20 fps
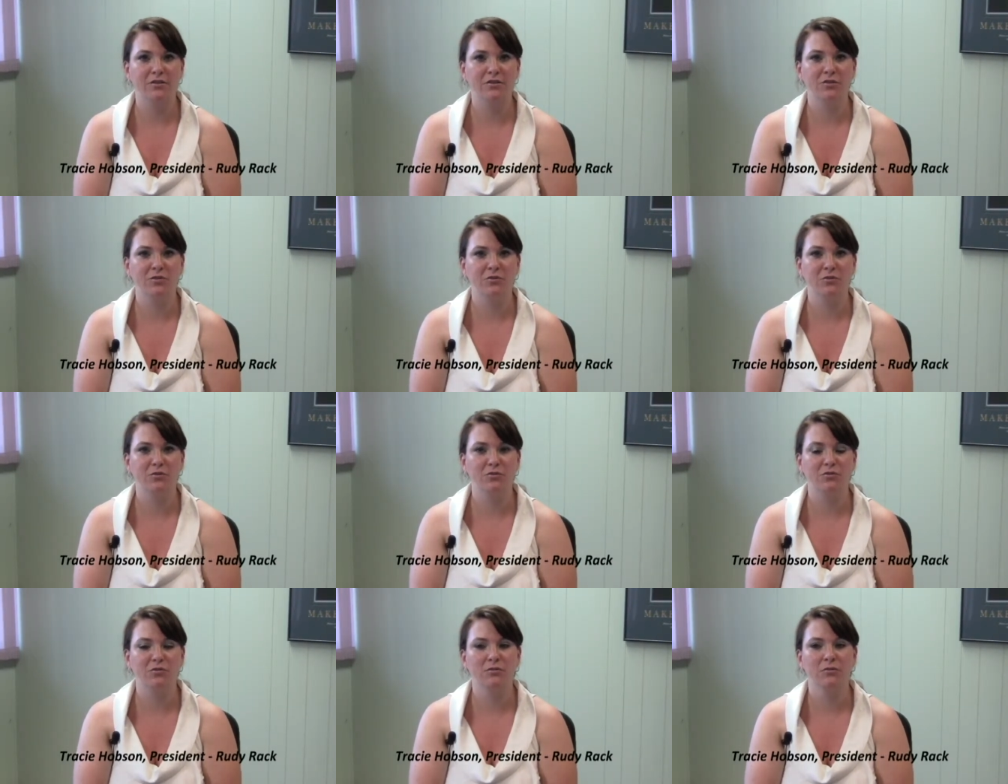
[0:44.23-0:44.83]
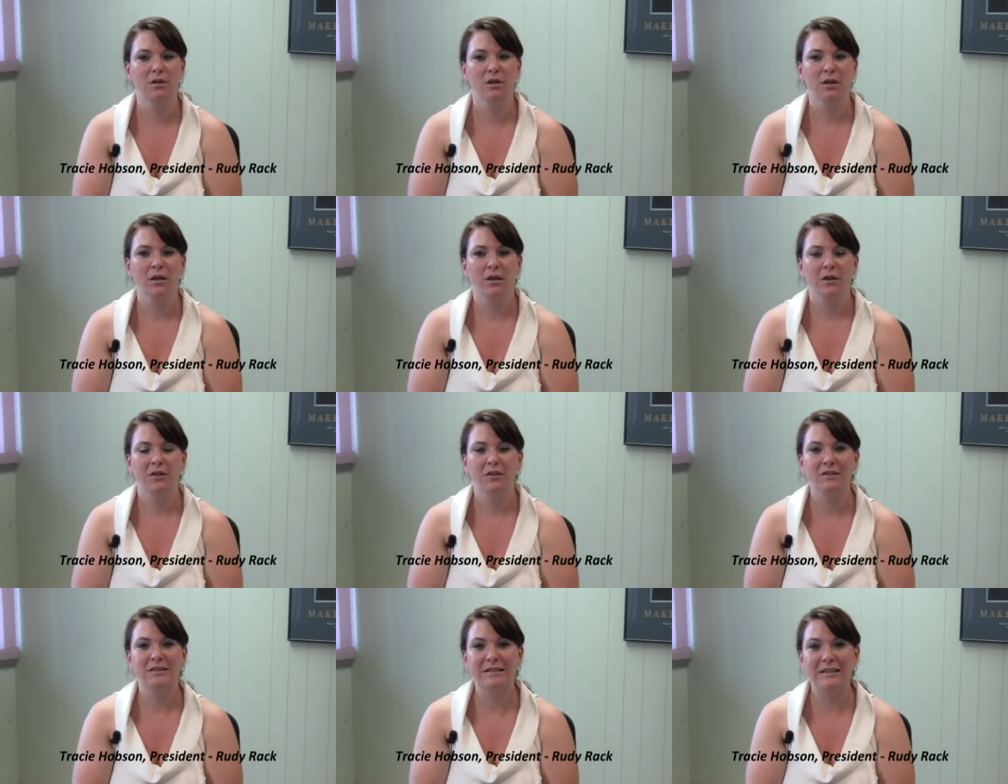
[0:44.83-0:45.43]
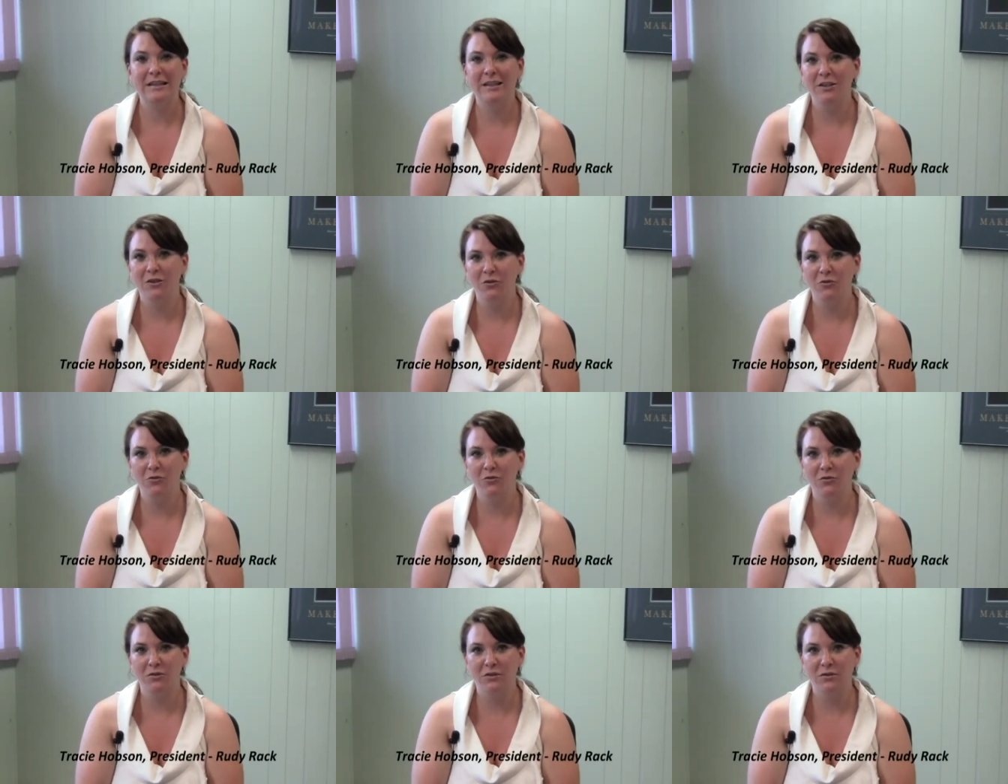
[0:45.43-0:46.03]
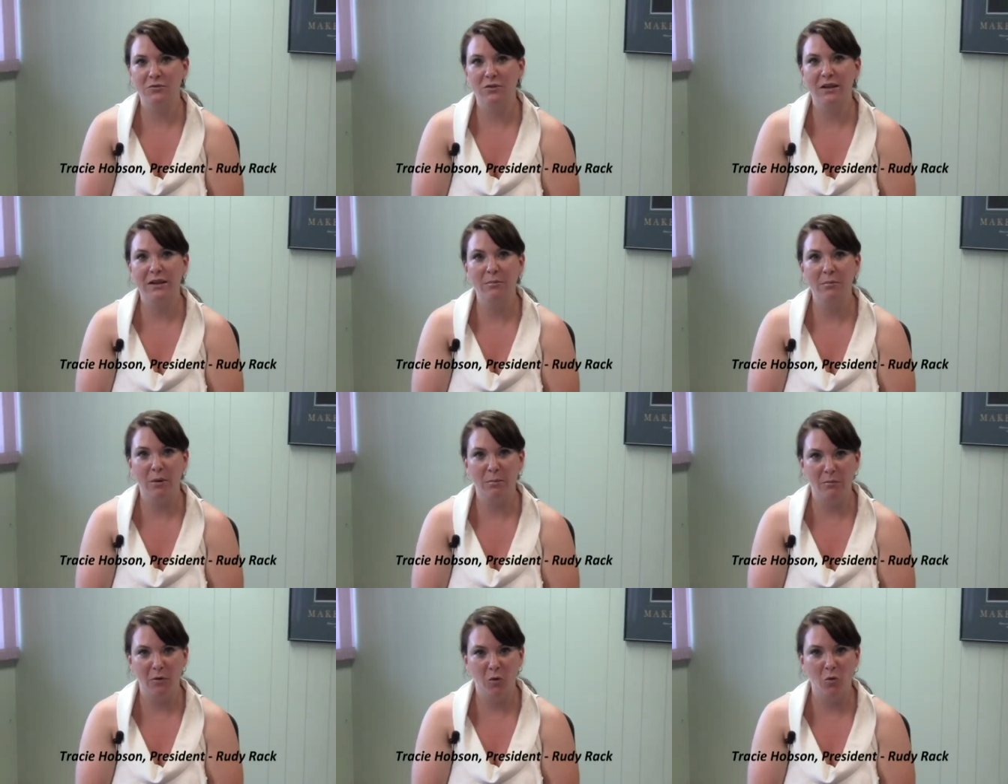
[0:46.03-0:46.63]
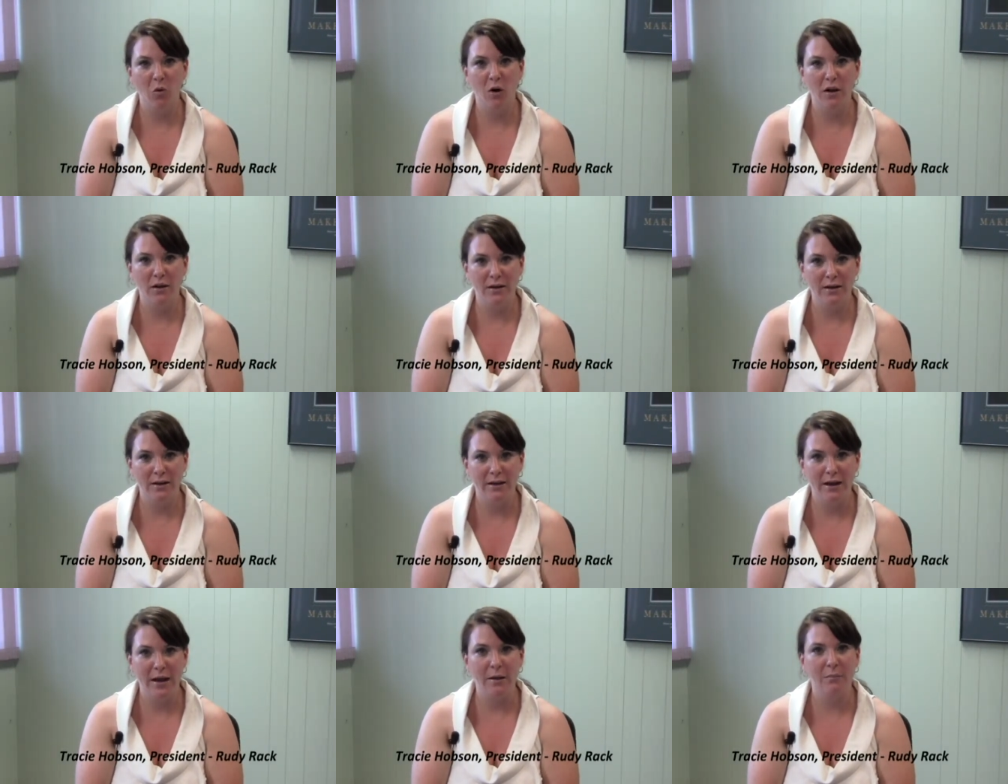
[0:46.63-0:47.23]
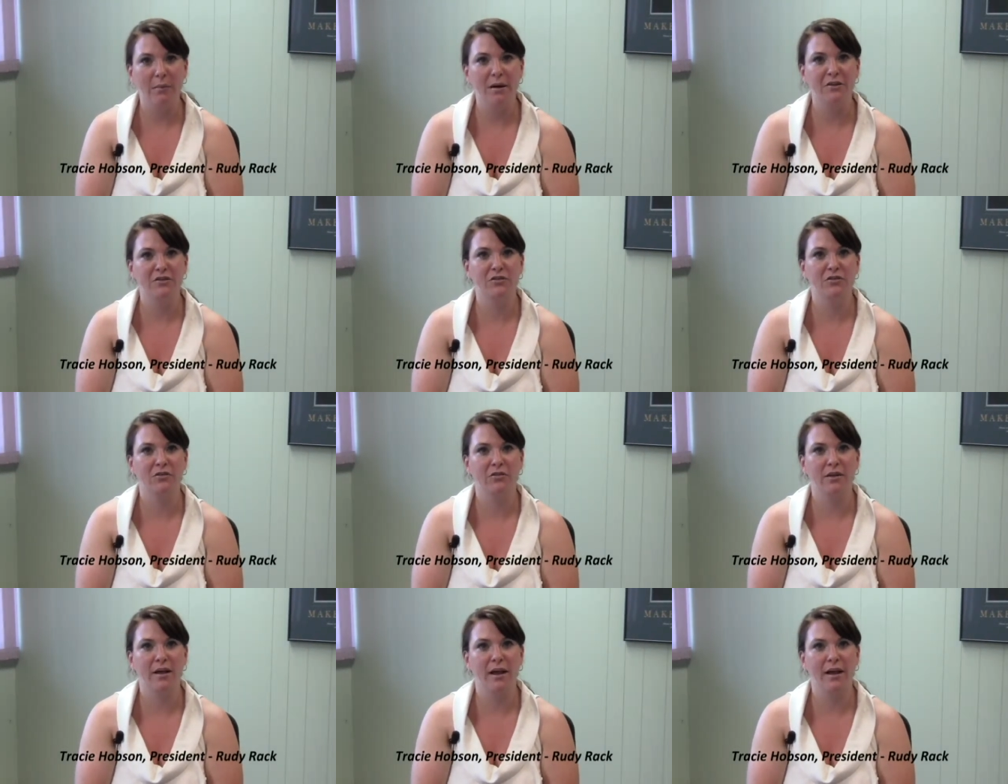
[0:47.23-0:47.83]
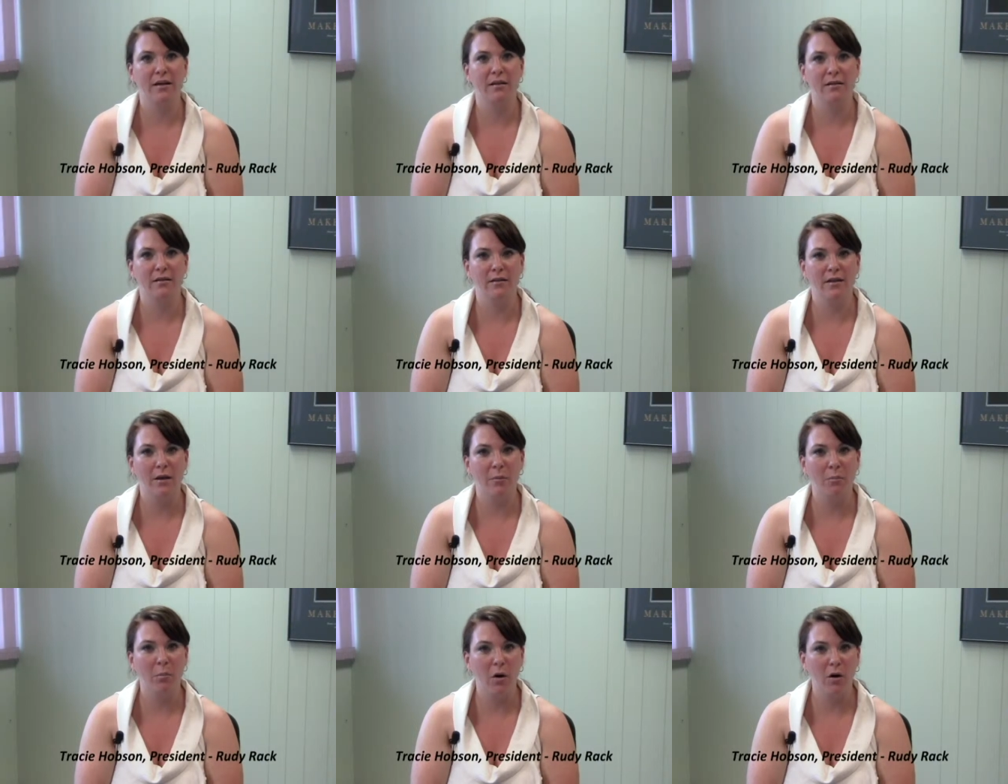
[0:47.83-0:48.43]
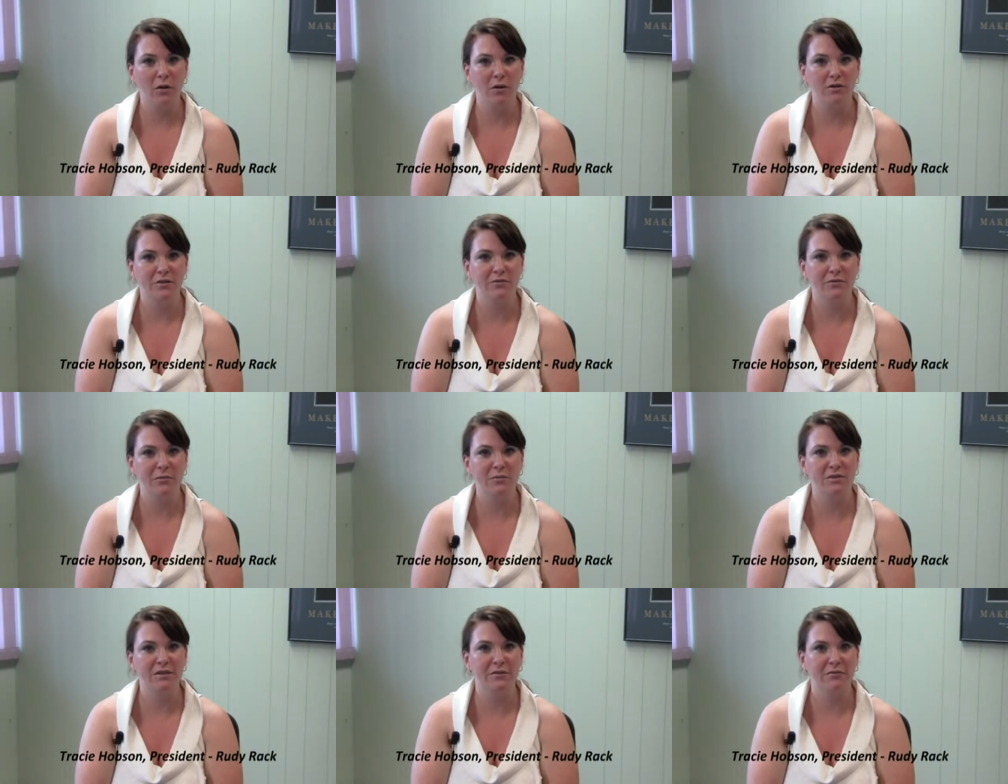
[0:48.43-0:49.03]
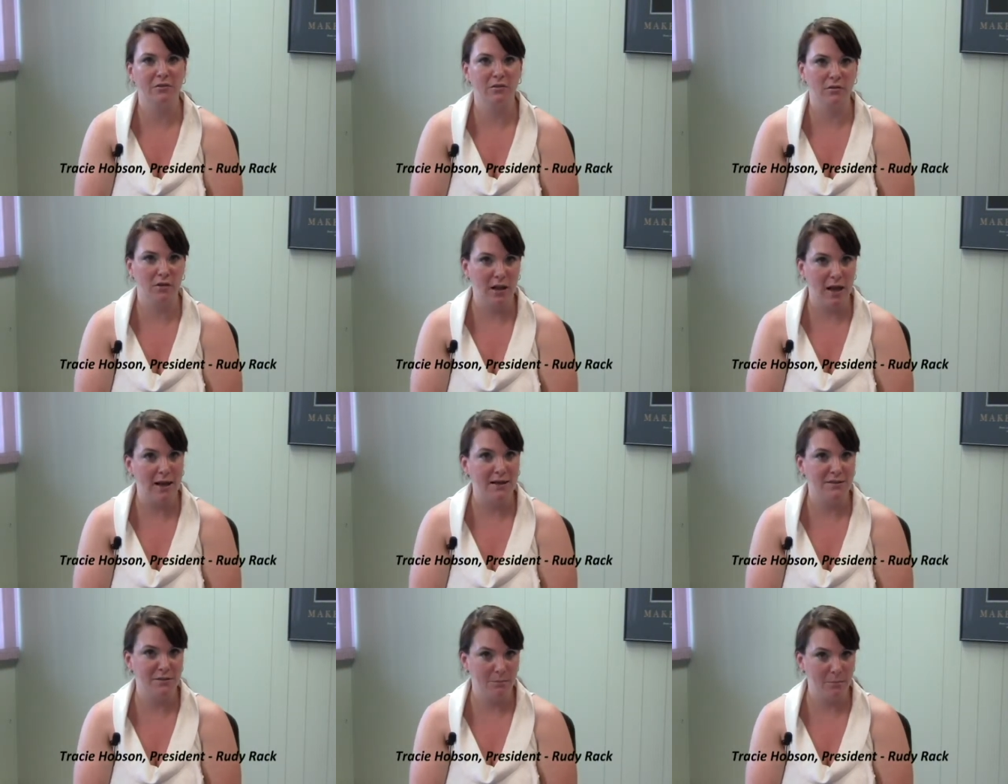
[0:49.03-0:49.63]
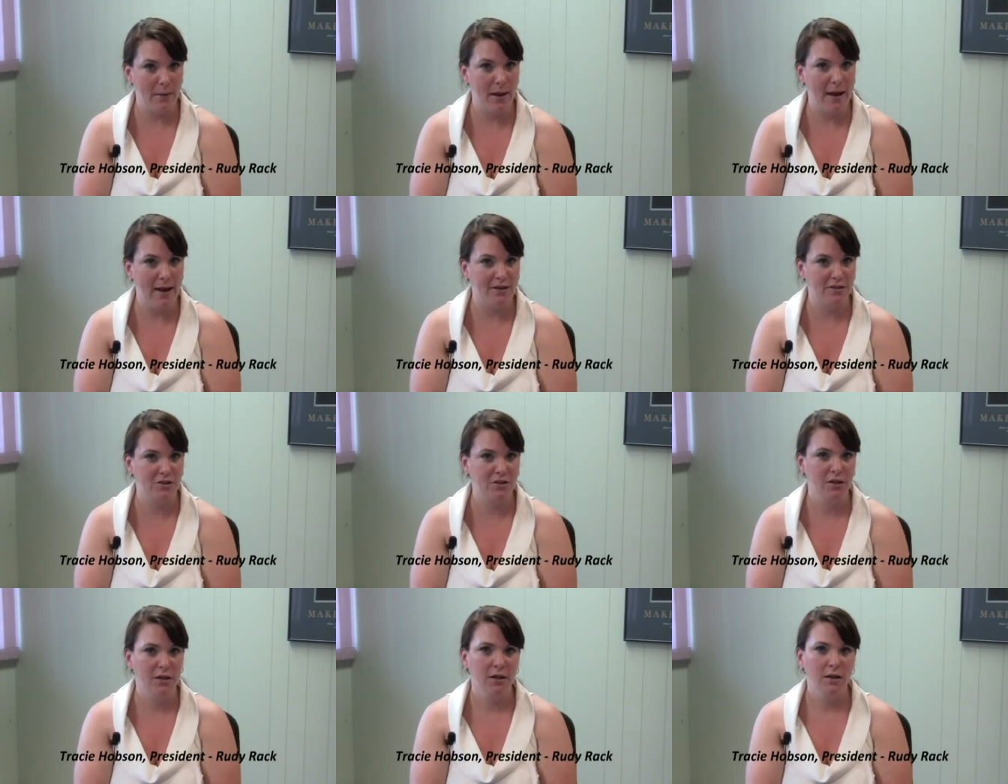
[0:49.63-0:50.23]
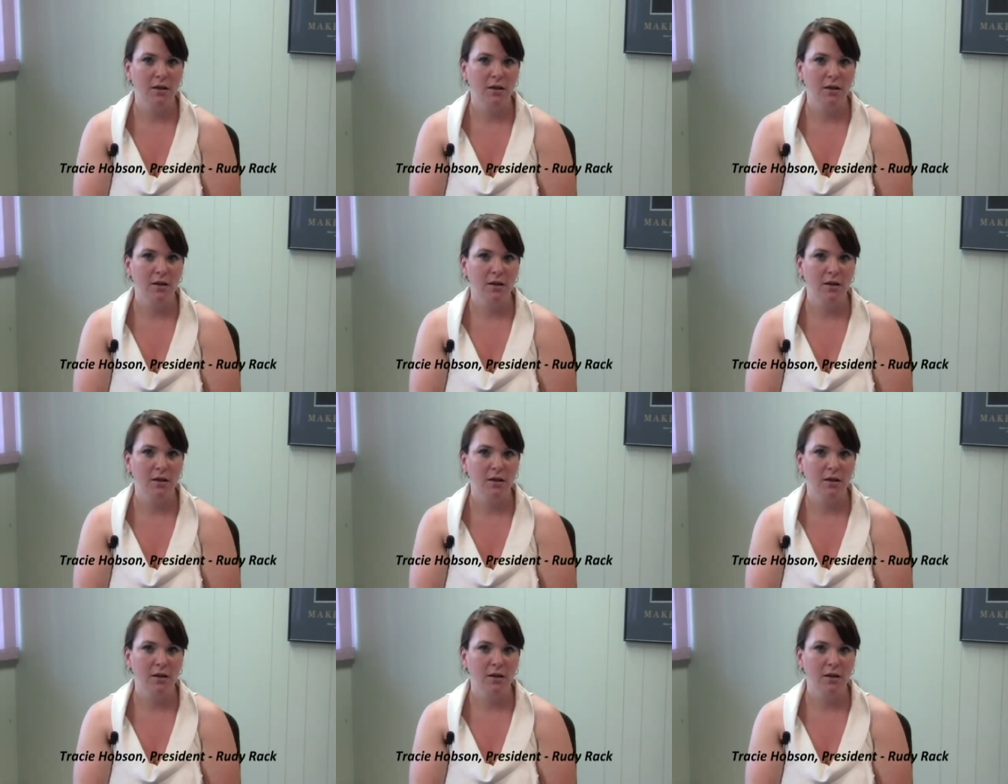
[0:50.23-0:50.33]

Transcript: to continue to keep up the quality and make sure that, that parts from different lots match.